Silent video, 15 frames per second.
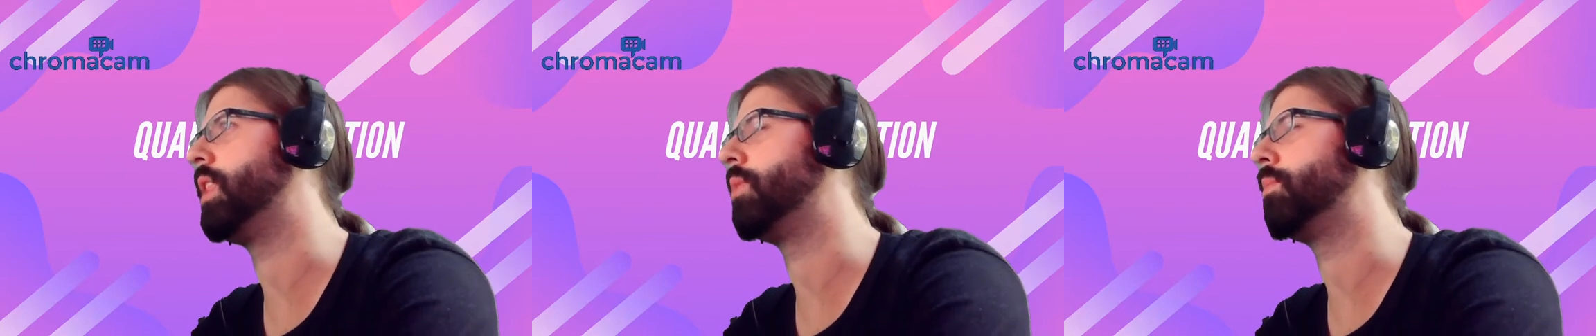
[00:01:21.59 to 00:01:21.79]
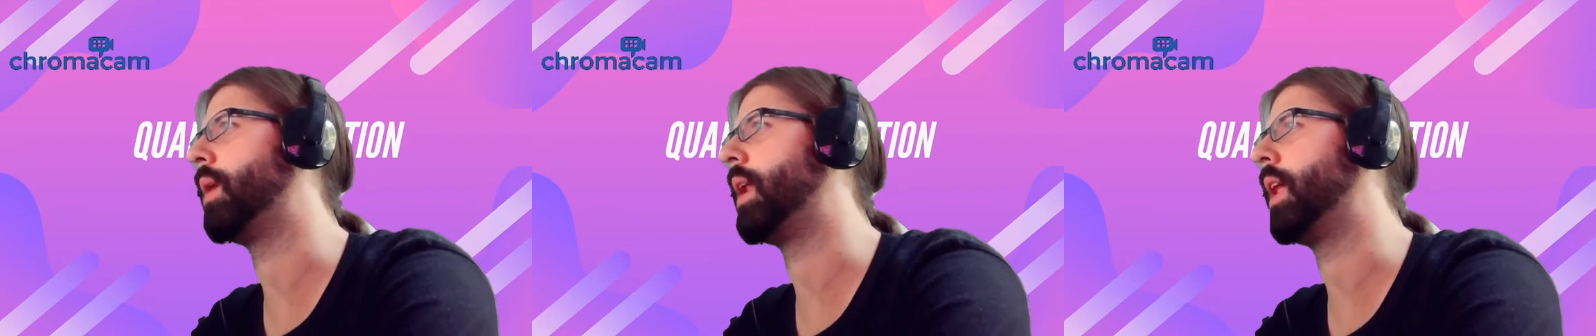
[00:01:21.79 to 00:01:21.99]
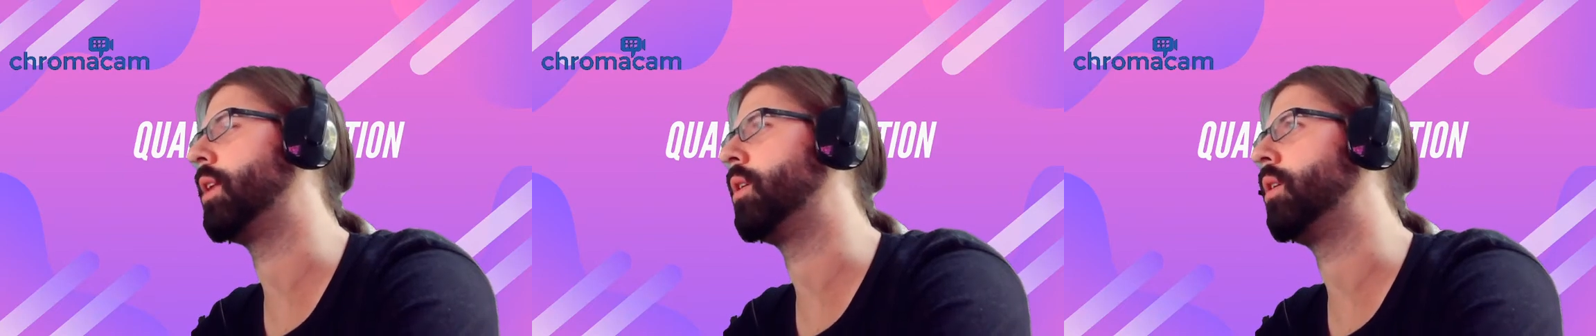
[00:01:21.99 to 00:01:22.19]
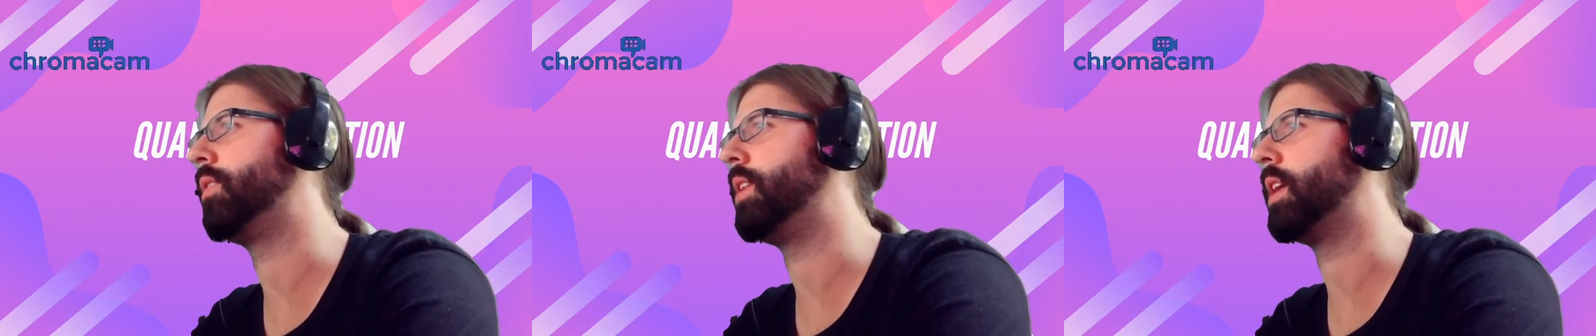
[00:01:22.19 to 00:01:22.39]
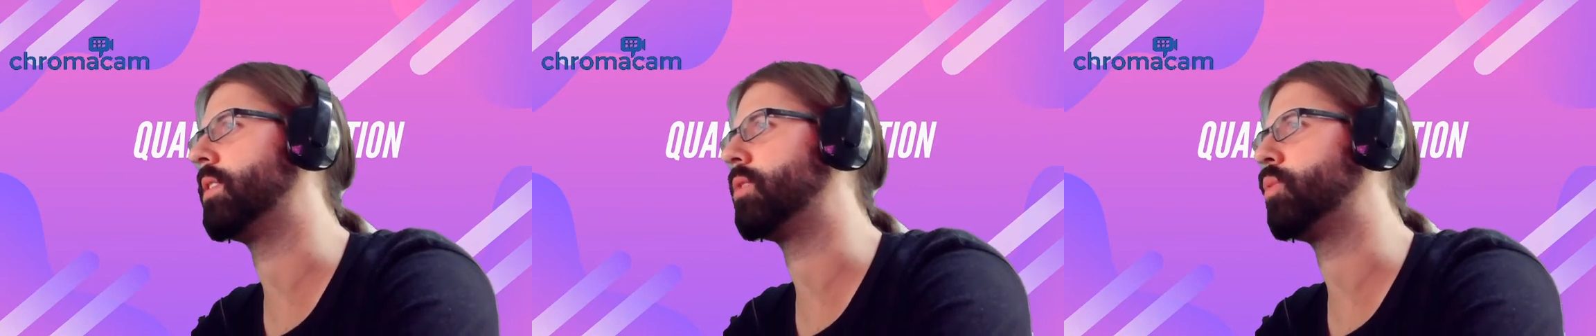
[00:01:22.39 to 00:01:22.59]
but I don't know if
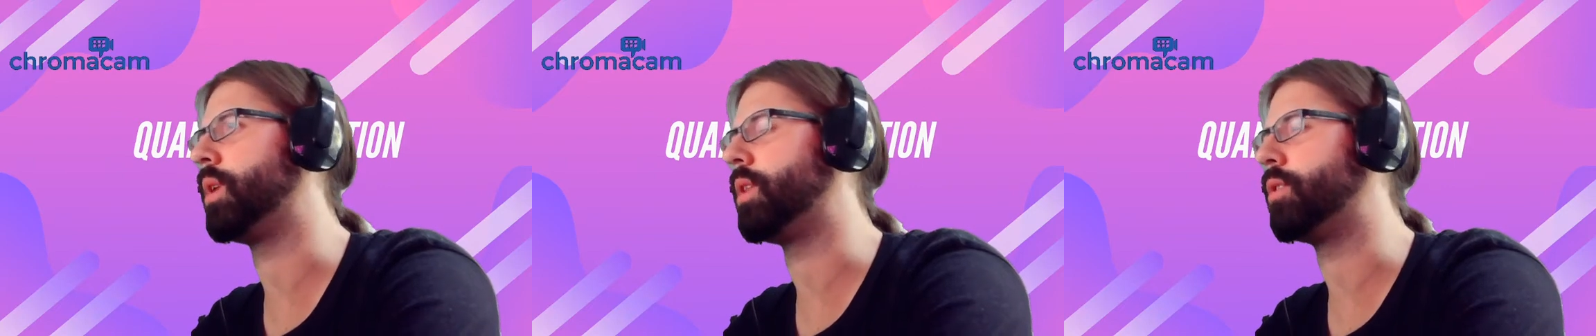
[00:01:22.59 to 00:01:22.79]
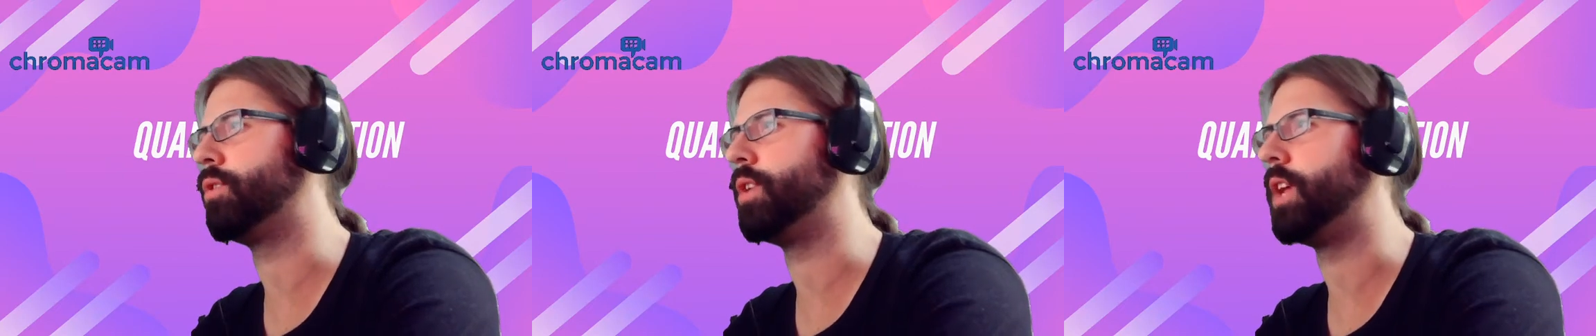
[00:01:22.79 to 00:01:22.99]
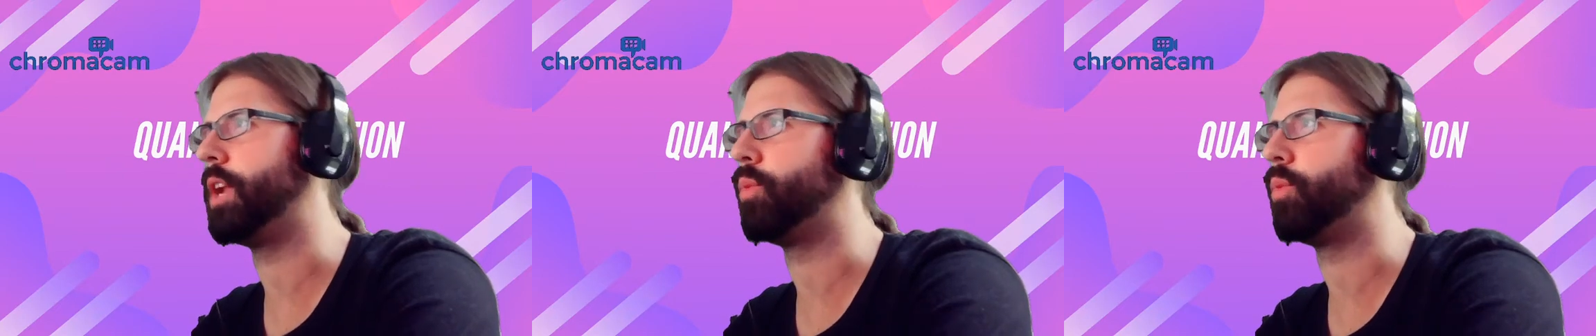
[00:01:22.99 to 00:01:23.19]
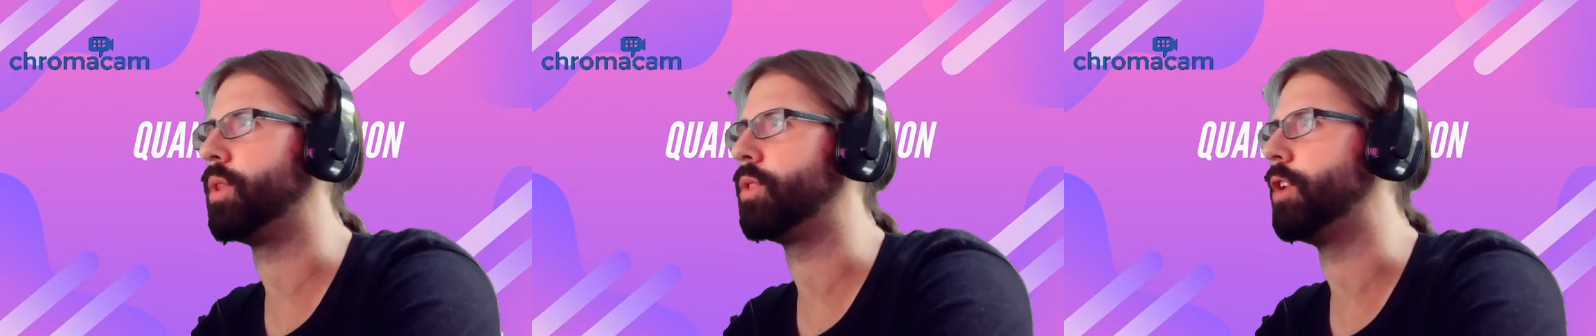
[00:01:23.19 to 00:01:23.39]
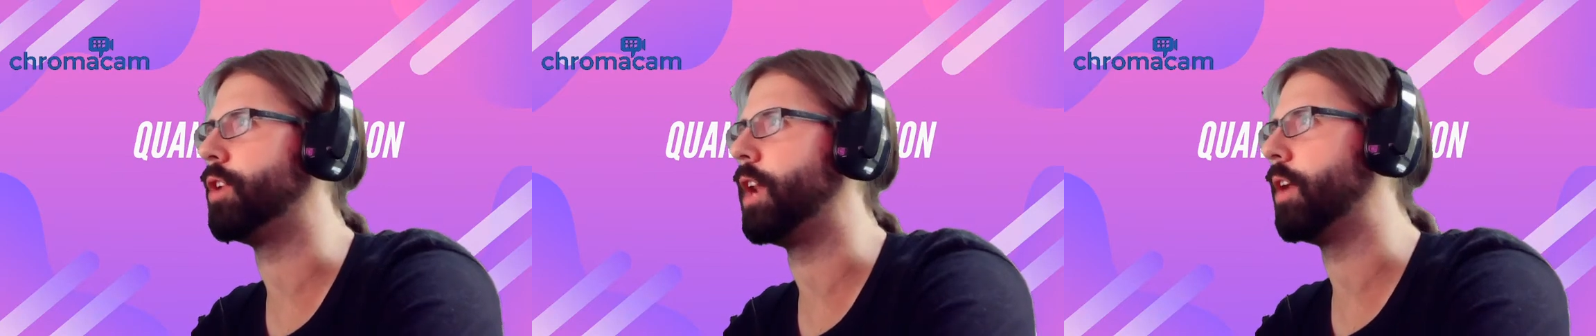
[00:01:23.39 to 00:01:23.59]
that's week 38 or week
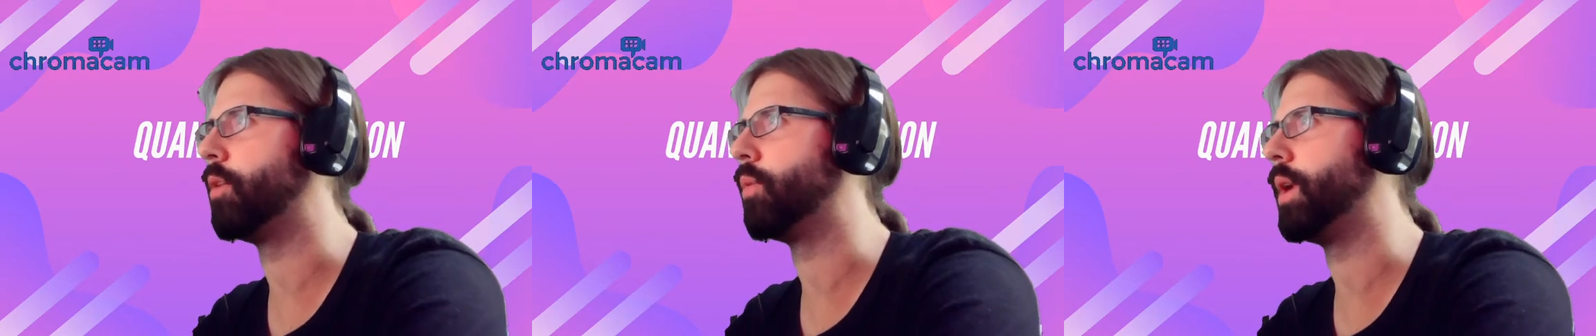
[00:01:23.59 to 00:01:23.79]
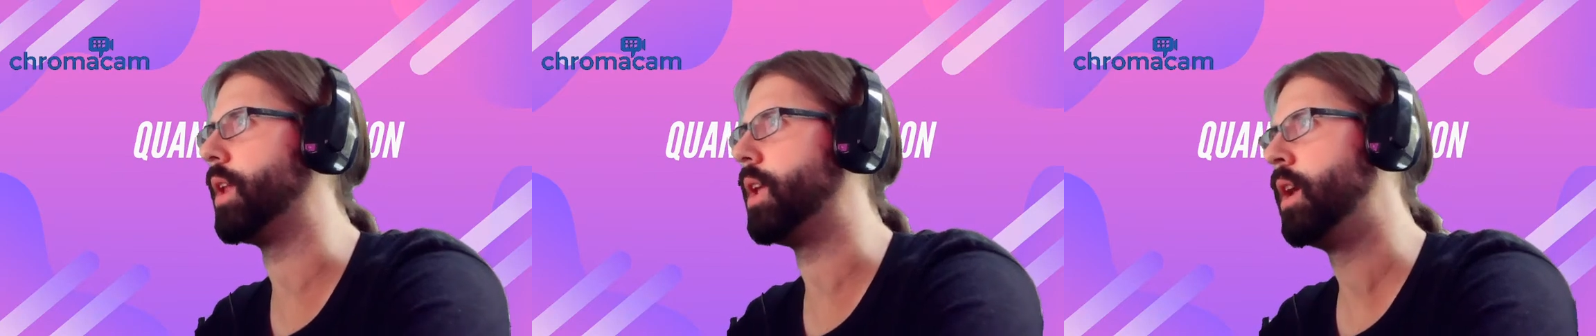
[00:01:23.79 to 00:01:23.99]
39 already.